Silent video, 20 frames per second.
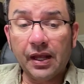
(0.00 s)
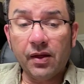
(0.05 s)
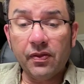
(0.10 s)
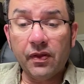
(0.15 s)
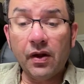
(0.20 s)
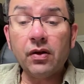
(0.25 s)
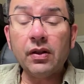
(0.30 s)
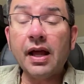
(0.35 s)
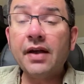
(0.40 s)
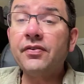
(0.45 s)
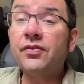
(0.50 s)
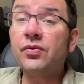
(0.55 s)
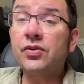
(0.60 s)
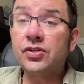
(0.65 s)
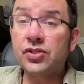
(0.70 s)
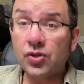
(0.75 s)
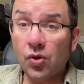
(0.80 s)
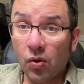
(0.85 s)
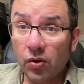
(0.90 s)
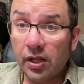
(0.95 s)
their lives were
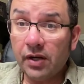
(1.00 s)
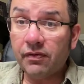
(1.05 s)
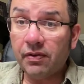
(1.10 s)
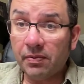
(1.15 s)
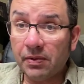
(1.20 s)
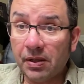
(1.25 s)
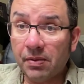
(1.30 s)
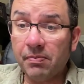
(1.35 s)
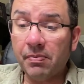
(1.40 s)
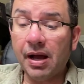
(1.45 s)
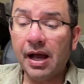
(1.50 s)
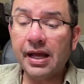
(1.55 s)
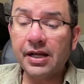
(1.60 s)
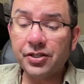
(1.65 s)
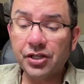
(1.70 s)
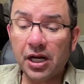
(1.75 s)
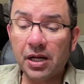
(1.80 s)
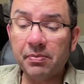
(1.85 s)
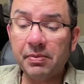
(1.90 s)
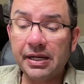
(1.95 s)
stolen from them by a
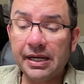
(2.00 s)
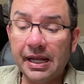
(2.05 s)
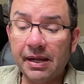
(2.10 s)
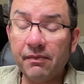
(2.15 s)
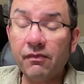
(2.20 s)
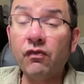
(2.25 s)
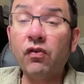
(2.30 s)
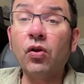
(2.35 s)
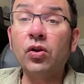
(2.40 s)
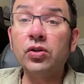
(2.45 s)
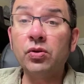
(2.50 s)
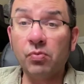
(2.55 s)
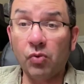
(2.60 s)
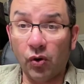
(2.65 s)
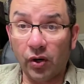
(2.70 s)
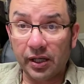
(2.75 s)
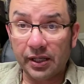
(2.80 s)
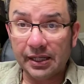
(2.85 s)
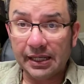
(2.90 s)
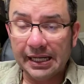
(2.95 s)
gentleman named
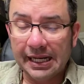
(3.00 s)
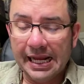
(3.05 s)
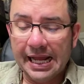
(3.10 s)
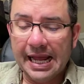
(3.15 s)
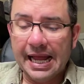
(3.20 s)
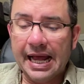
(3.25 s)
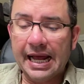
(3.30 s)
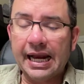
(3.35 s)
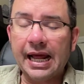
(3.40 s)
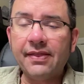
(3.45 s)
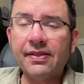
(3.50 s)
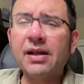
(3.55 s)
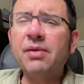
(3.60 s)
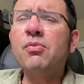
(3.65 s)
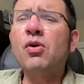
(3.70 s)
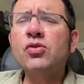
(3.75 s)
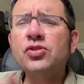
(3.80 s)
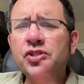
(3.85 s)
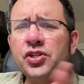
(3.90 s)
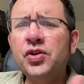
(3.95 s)
Voldemort. And I think
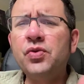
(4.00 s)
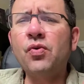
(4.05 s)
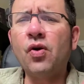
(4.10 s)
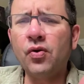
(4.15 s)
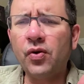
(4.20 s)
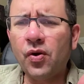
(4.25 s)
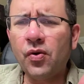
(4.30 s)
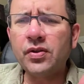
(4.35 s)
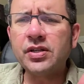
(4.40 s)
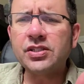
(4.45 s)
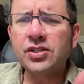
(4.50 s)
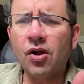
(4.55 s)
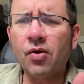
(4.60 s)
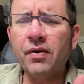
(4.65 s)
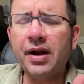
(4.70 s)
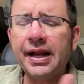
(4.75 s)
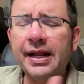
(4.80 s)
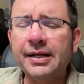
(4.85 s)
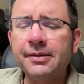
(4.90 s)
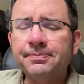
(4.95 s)
most of you won't know this
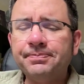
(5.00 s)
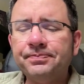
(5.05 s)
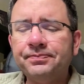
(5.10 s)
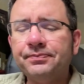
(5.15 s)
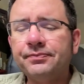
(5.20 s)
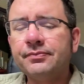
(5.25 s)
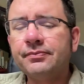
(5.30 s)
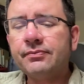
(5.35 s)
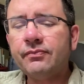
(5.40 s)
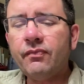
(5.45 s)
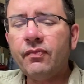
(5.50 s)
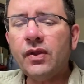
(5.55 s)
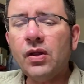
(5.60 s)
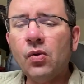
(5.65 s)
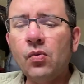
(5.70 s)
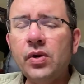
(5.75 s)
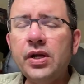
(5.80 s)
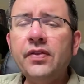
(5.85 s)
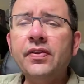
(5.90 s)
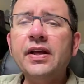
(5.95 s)
already.
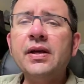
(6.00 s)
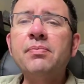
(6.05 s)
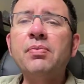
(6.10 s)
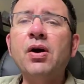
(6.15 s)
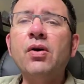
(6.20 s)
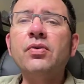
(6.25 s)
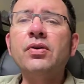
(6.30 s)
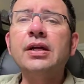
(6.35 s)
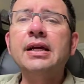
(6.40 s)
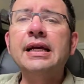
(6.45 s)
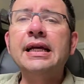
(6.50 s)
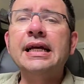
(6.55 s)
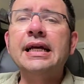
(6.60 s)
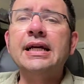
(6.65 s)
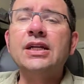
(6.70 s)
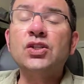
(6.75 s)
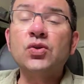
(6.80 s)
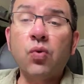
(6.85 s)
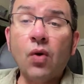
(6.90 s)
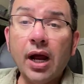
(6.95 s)
When you think about
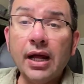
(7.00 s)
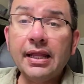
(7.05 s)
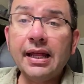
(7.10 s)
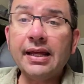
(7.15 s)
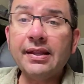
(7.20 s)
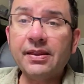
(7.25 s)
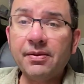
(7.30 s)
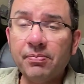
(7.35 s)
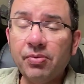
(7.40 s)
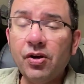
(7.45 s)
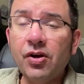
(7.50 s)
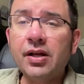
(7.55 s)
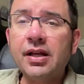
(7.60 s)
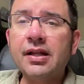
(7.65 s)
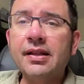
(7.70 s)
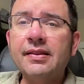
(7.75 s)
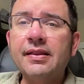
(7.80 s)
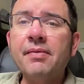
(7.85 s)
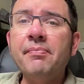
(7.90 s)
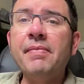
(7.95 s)
Twilight, the
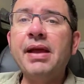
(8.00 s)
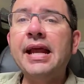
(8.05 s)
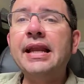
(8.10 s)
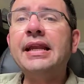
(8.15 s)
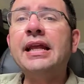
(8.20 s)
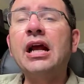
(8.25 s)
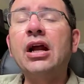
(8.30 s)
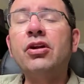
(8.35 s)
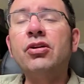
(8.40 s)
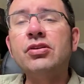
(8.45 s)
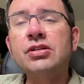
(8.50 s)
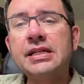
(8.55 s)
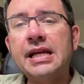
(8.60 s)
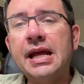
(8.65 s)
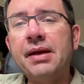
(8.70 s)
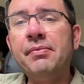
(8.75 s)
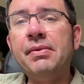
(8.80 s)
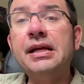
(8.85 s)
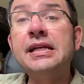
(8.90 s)
book, the main character's name